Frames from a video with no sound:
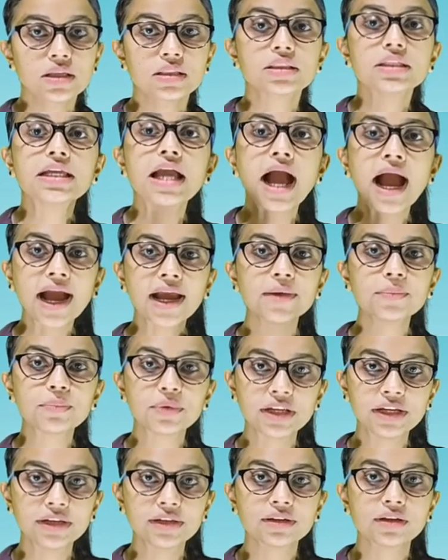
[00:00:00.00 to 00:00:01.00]
The
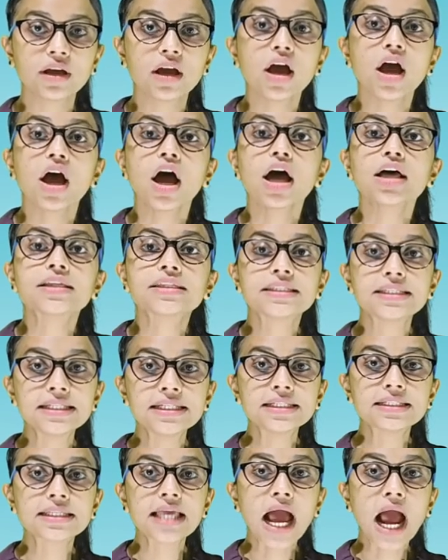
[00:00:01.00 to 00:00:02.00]
hybrid
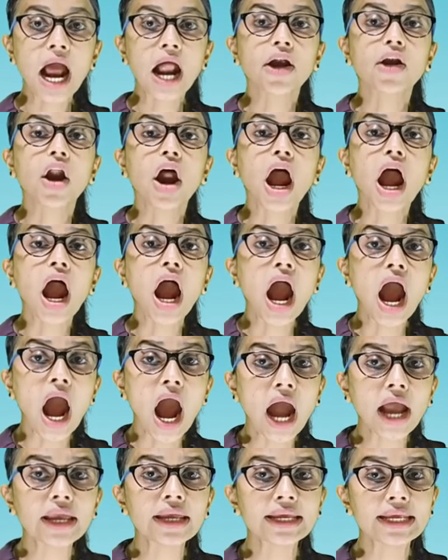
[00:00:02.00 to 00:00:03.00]
seeds are
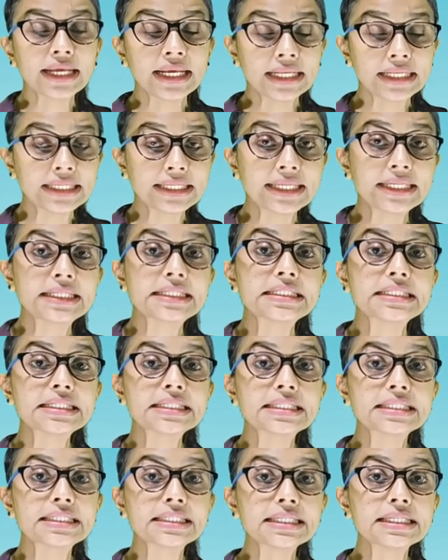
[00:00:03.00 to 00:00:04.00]
high yielding
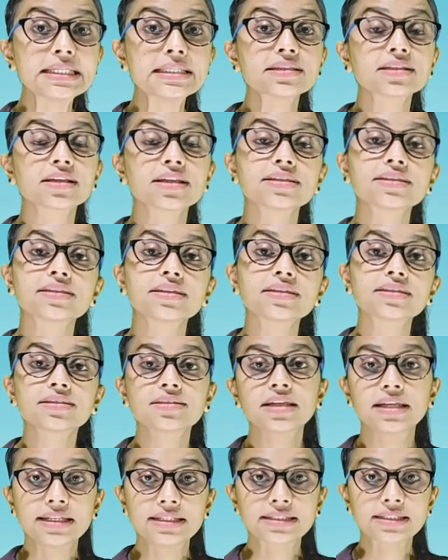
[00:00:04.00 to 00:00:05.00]
disease
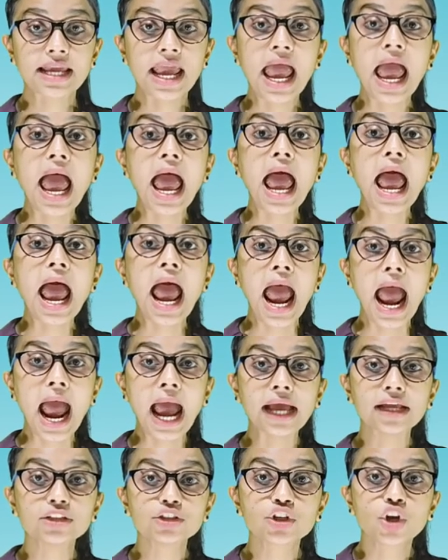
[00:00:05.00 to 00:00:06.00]
resistant
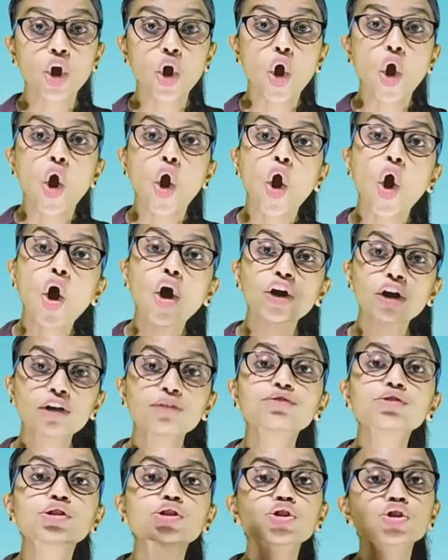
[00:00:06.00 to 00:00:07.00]
and are
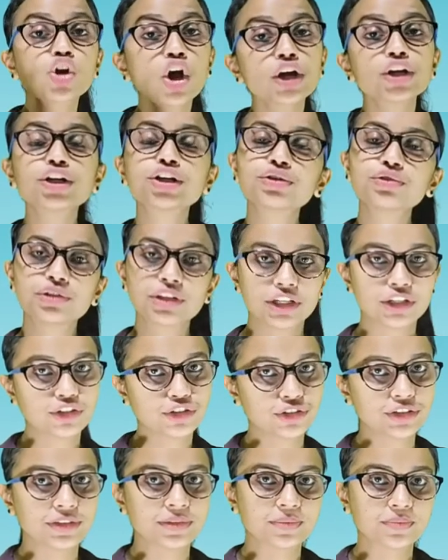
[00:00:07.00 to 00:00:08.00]
of short
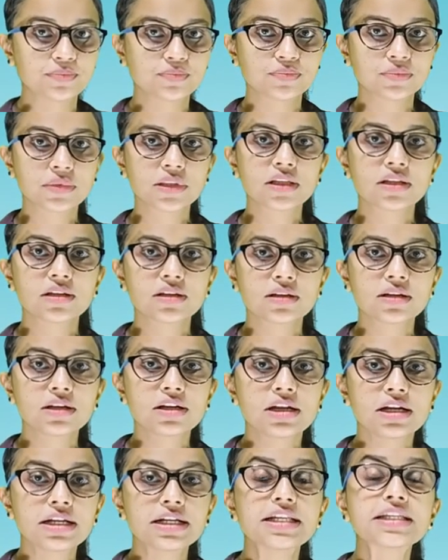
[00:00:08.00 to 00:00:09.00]
duration.
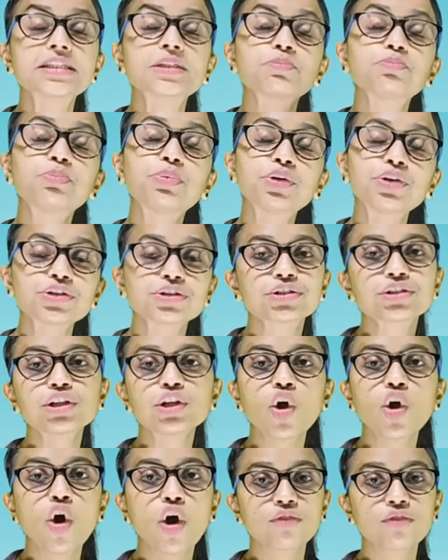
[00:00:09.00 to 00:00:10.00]

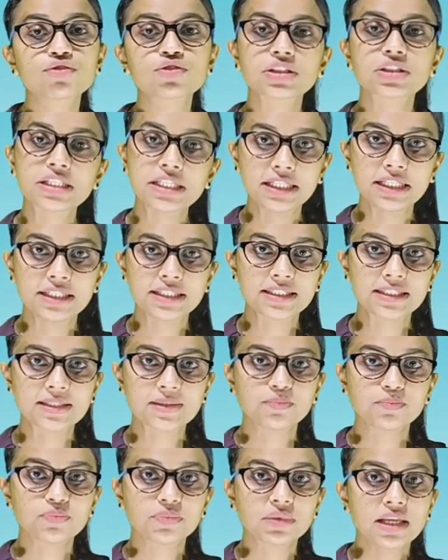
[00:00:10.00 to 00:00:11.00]
Dispersal of
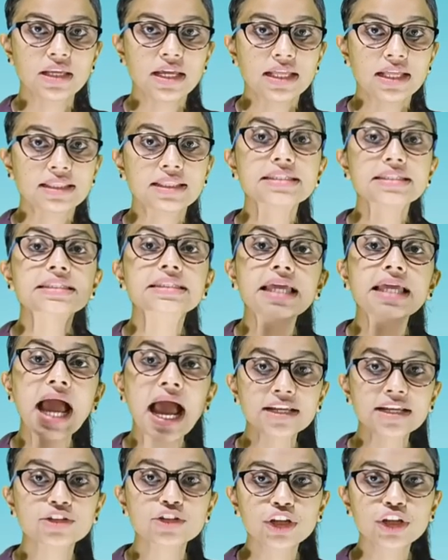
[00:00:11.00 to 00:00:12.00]
seeds the
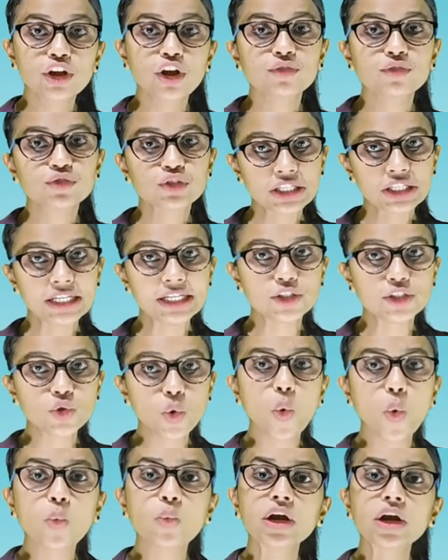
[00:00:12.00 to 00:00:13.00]
scattering of seeds
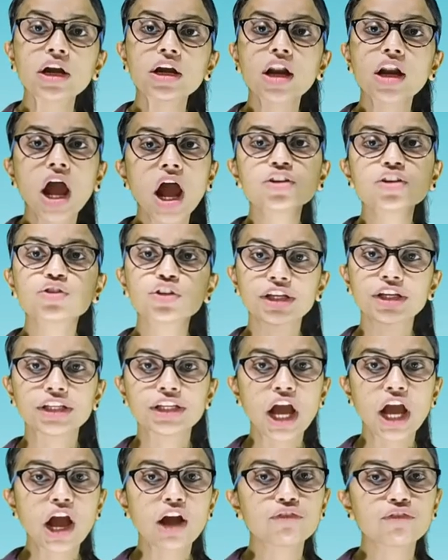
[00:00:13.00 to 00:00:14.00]
over a large
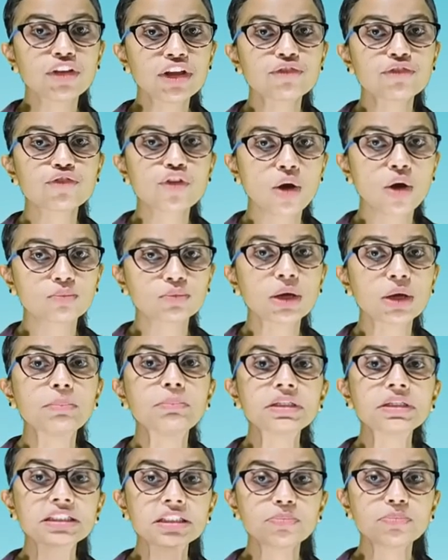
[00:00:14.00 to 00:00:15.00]
area away from the
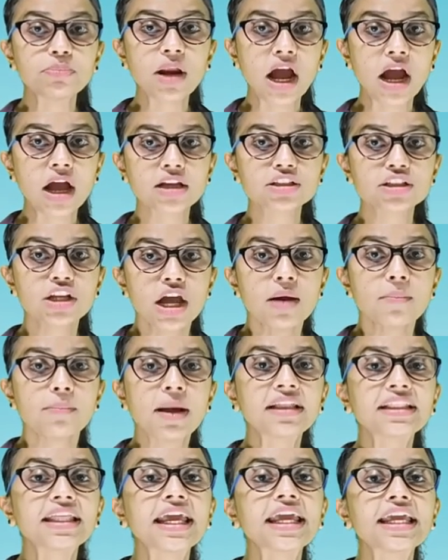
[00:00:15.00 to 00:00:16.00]
mother plant
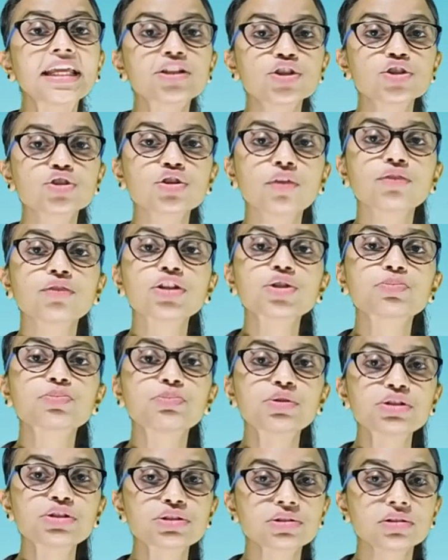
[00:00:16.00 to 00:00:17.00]
by the agents of
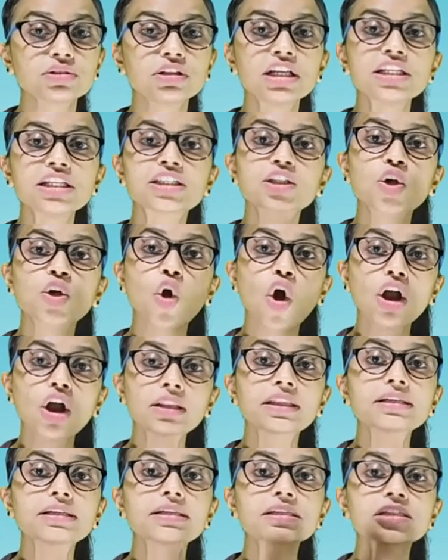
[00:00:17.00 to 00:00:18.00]
dispersal is called
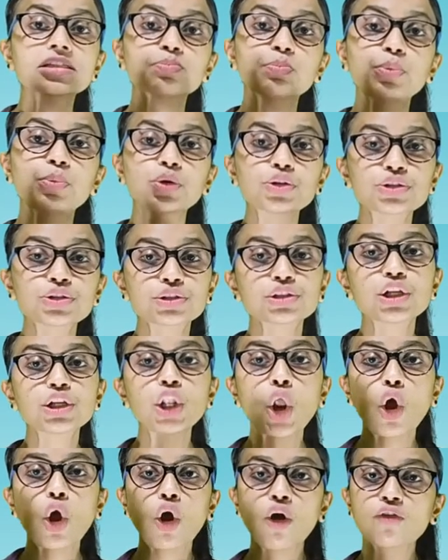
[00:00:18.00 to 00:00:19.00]
the
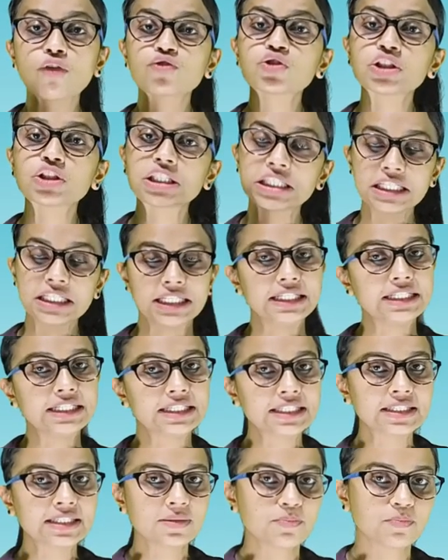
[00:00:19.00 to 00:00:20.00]
dispersal of
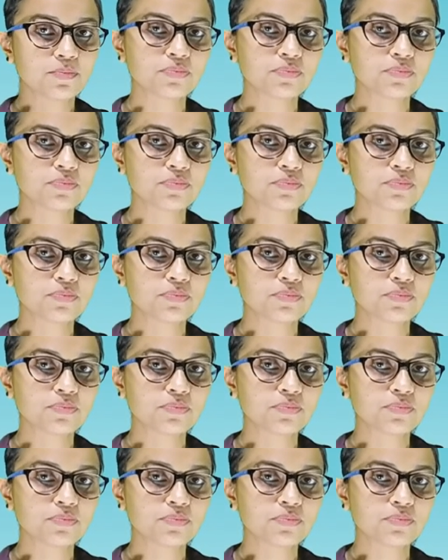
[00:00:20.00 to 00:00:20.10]
seeds.